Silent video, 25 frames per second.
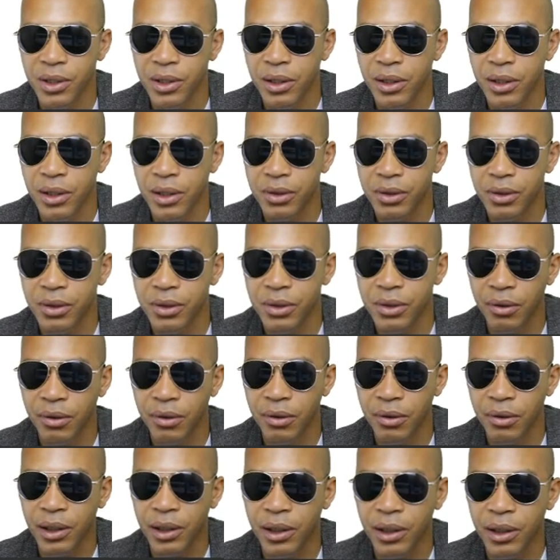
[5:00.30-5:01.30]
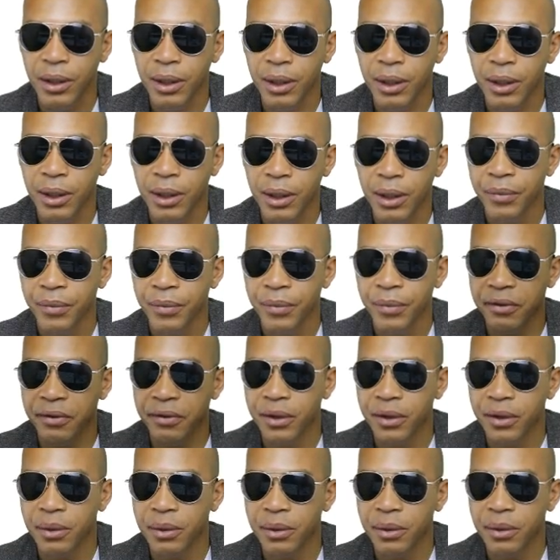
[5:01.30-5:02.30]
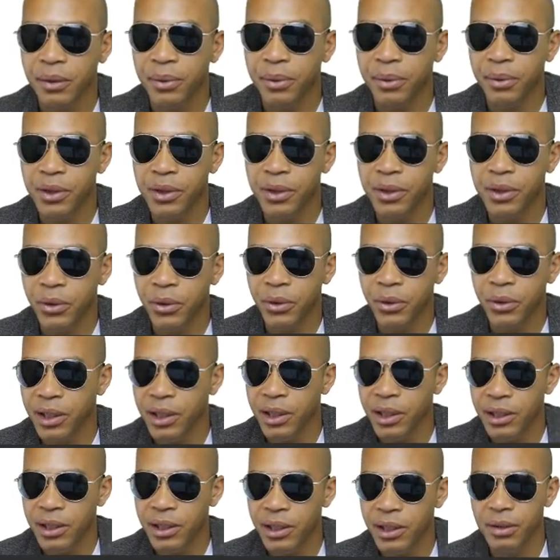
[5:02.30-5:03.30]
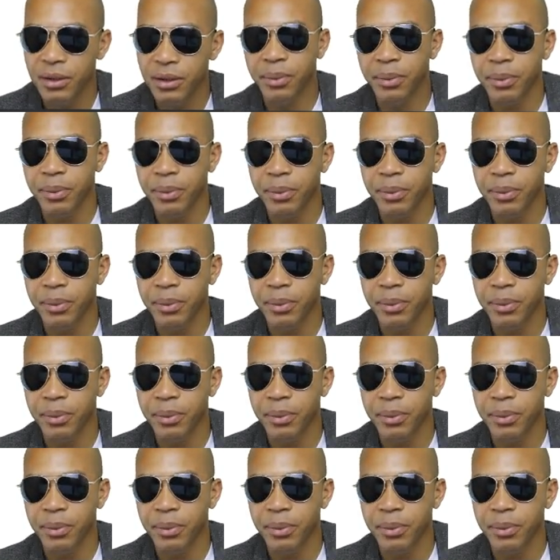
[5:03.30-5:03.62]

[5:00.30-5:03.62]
the scene looks great. I'll definitely put some more text on this